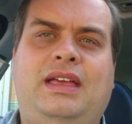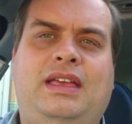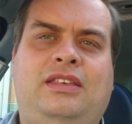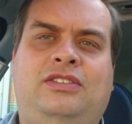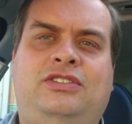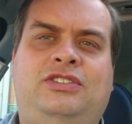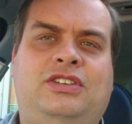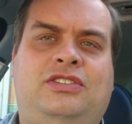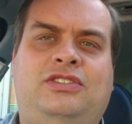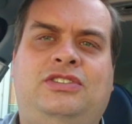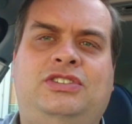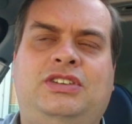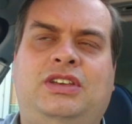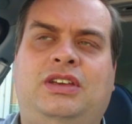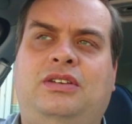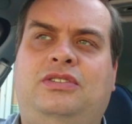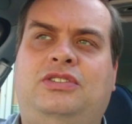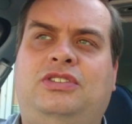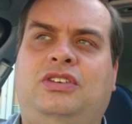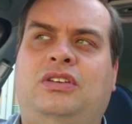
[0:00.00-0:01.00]
is just
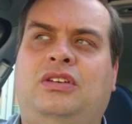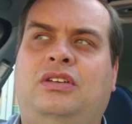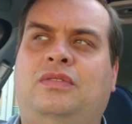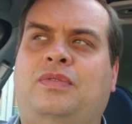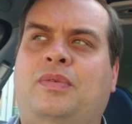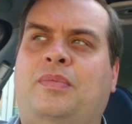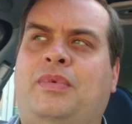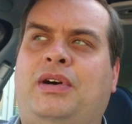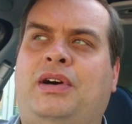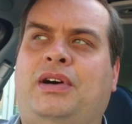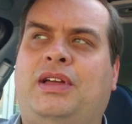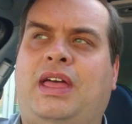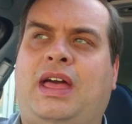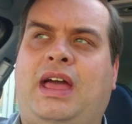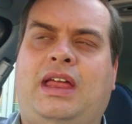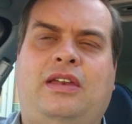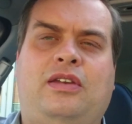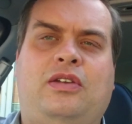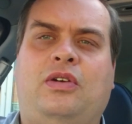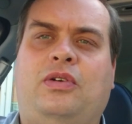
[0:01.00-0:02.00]
due to the
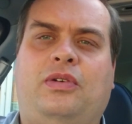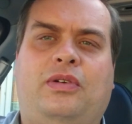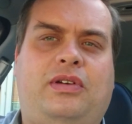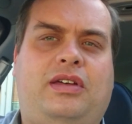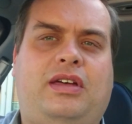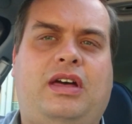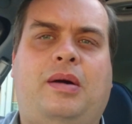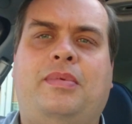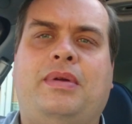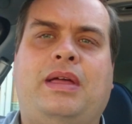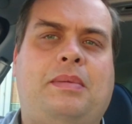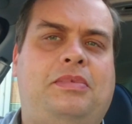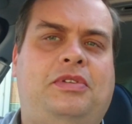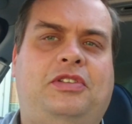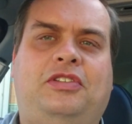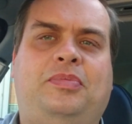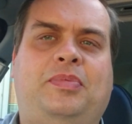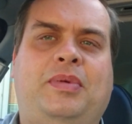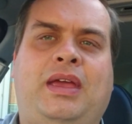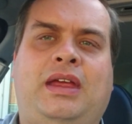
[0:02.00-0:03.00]
market not coming up
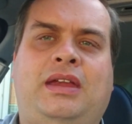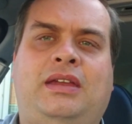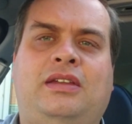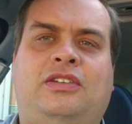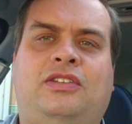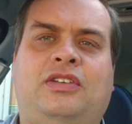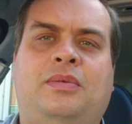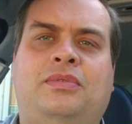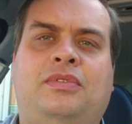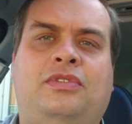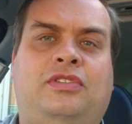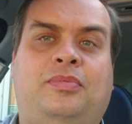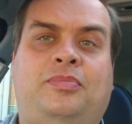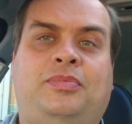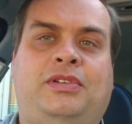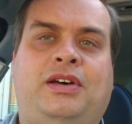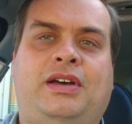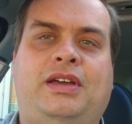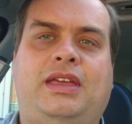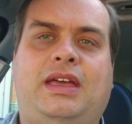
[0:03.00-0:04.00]
to speed in terms of
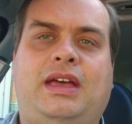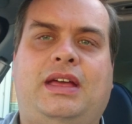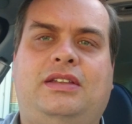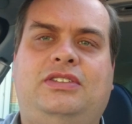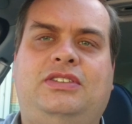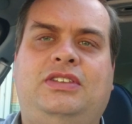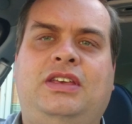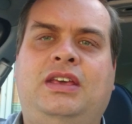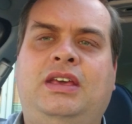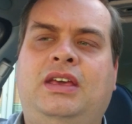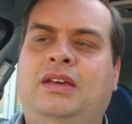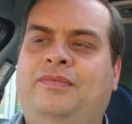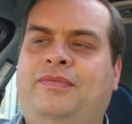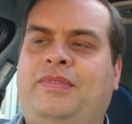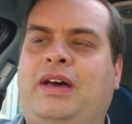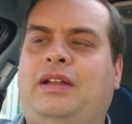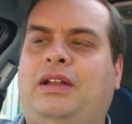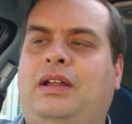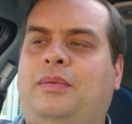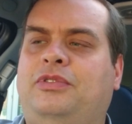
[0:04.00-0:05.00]
supply yet.
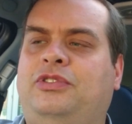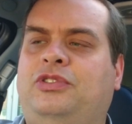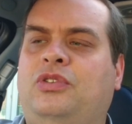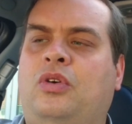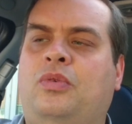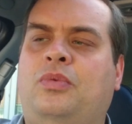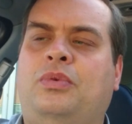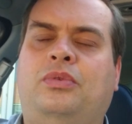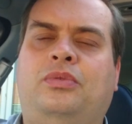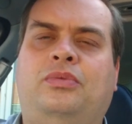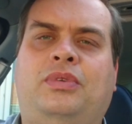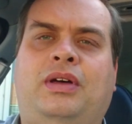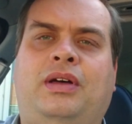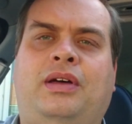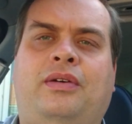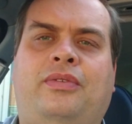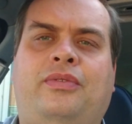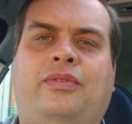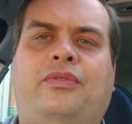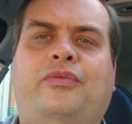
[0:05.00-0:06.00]
That I'm sure
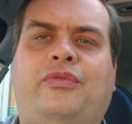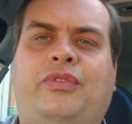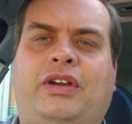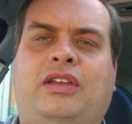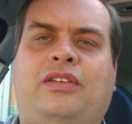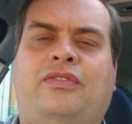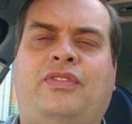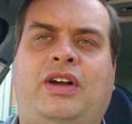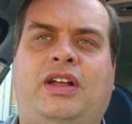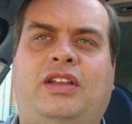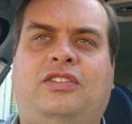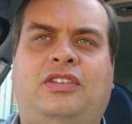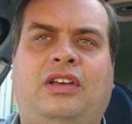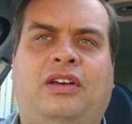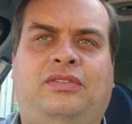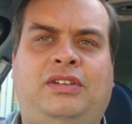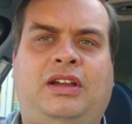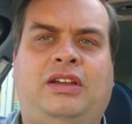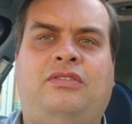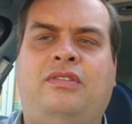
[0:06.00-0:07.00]
will rectify
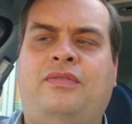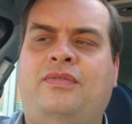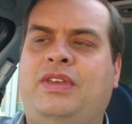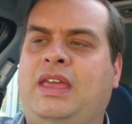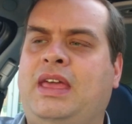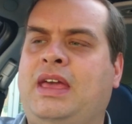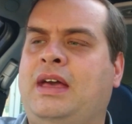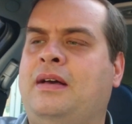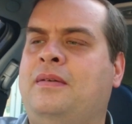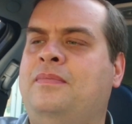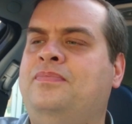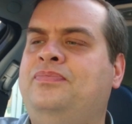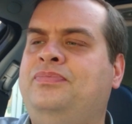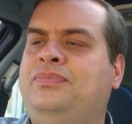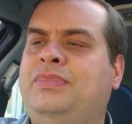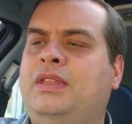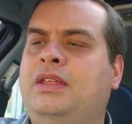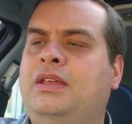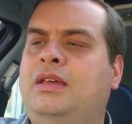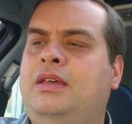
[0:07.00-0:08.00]
itself later in the year.
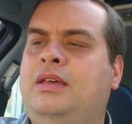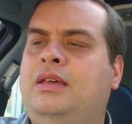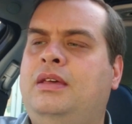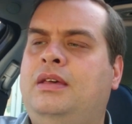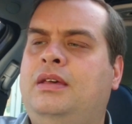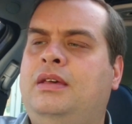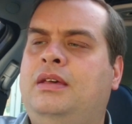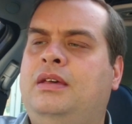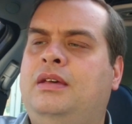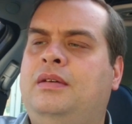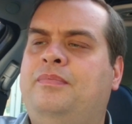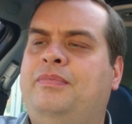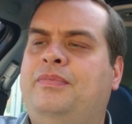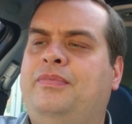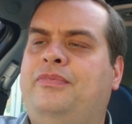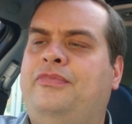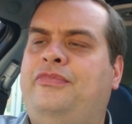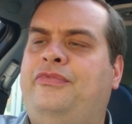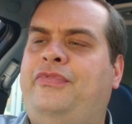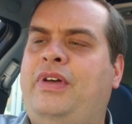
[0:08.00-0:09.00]

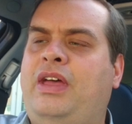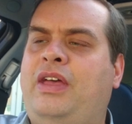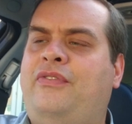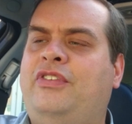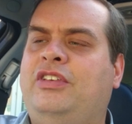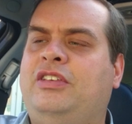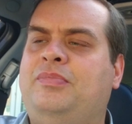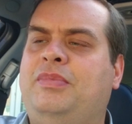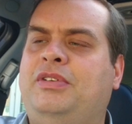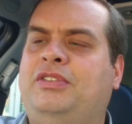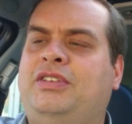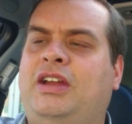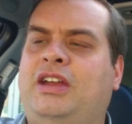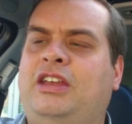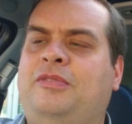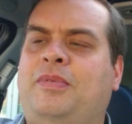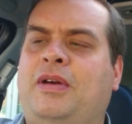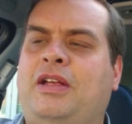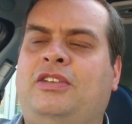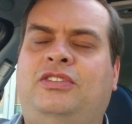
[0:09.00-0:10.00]
Fifth is the
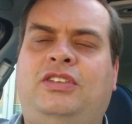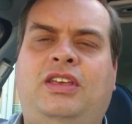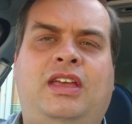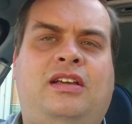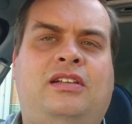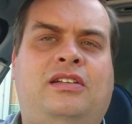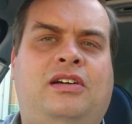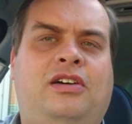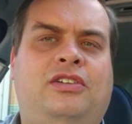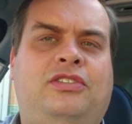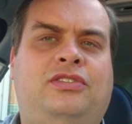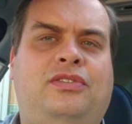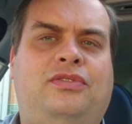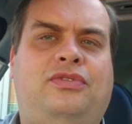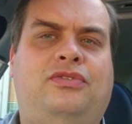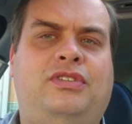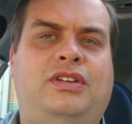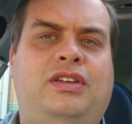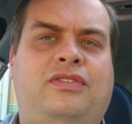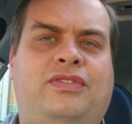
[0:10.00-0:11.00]
Mercedes Benz C Class,
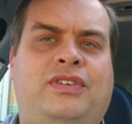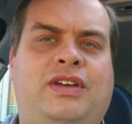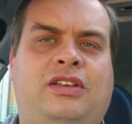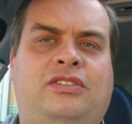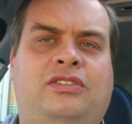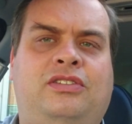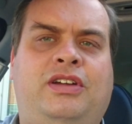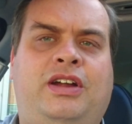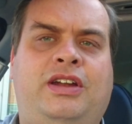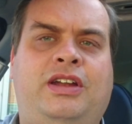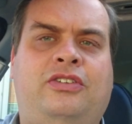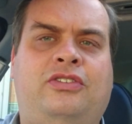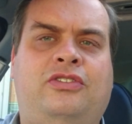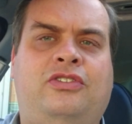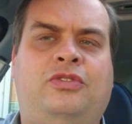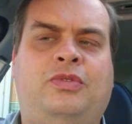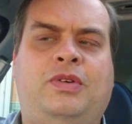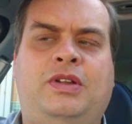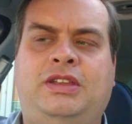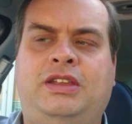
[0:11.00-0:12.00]

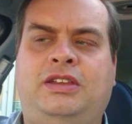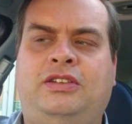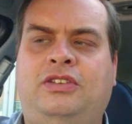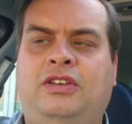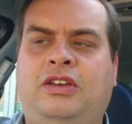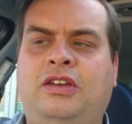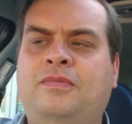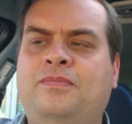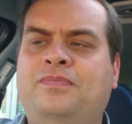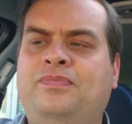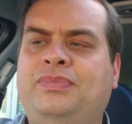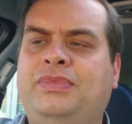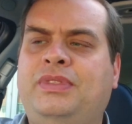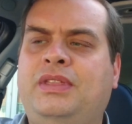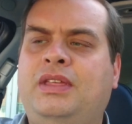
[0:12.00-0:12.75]
3,922.